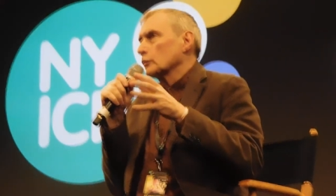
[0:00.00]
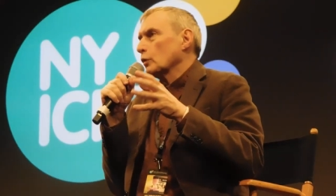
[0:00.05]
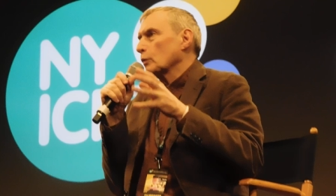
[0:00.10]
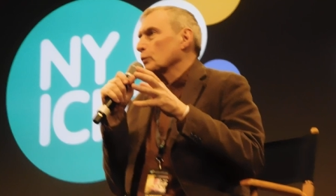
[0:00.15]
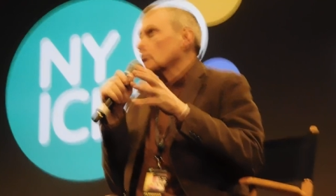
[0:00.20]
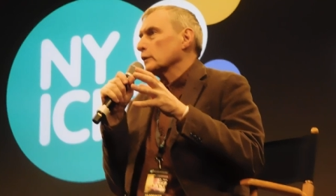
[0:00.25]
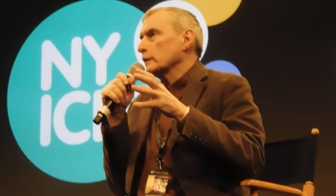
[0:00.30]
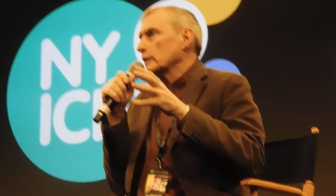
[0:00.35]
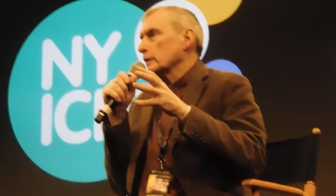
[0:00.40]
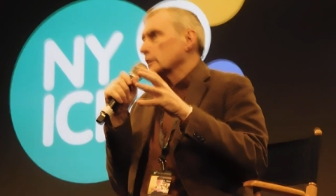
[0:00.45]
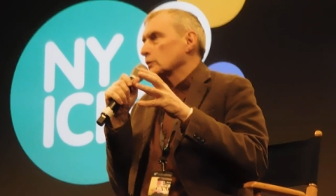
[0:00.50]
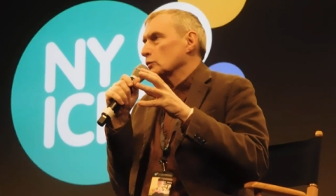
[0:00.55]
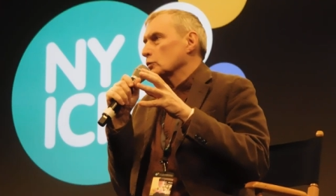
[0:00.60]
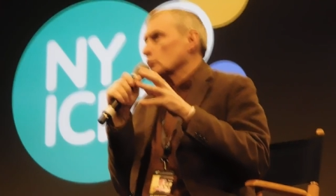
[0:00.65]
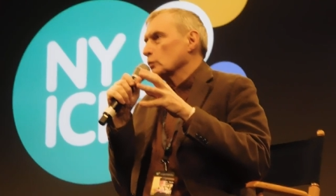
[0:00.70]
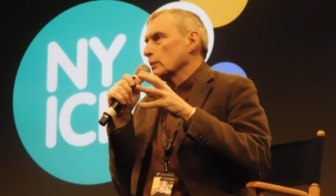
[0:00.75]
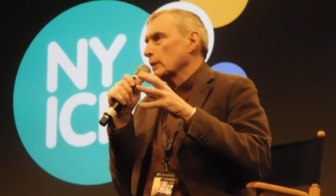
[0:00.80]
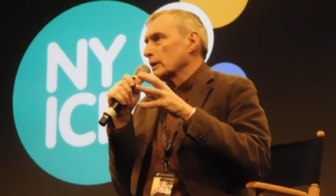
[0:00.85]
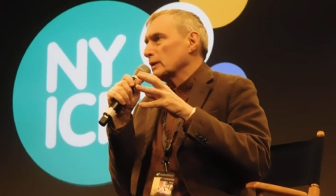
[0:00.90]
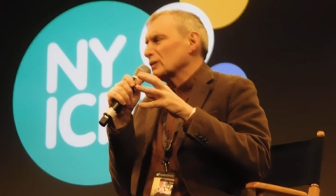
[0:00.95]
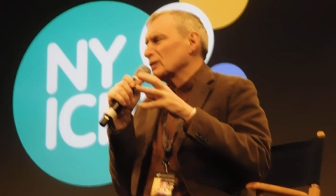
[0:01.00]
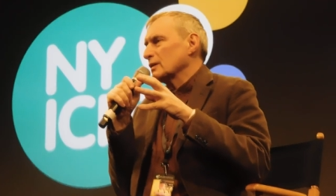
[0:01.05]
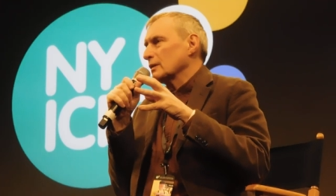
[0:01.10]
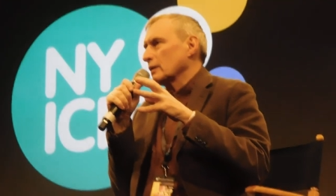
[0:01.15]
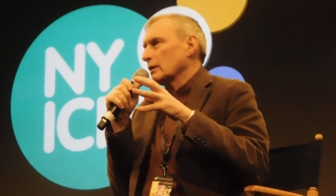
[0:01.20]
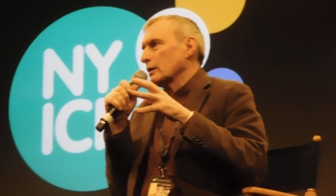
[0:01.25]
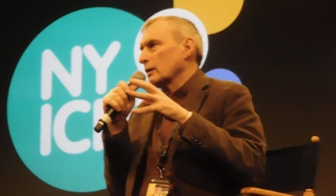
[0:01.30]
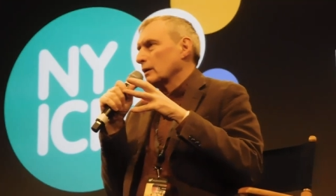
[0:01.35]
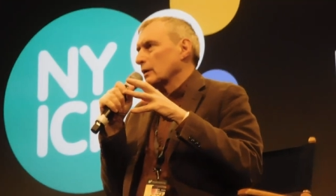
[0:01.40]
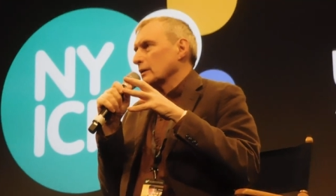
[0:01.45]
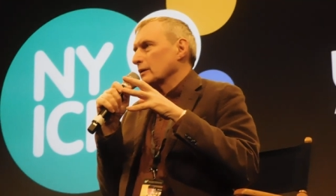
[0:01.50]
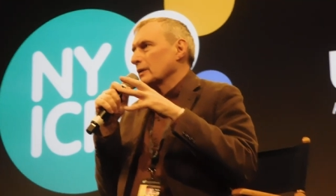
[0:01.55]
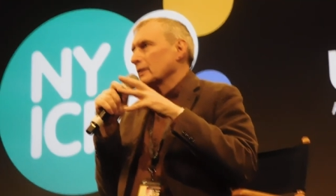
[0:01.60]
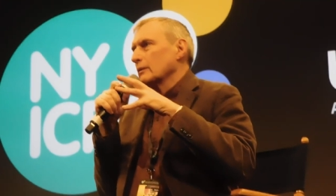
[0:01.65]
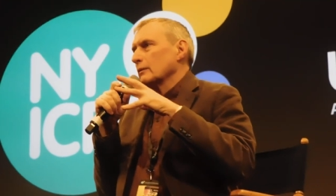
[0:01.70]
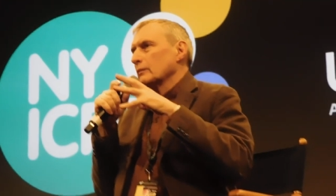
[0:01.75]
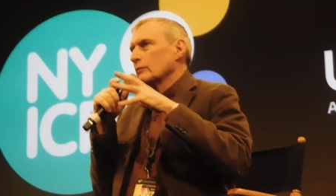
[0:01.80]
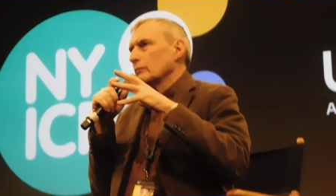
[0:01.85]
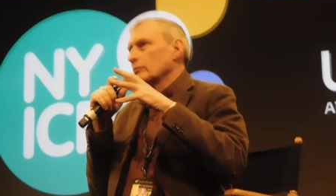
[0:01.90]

the music to make um,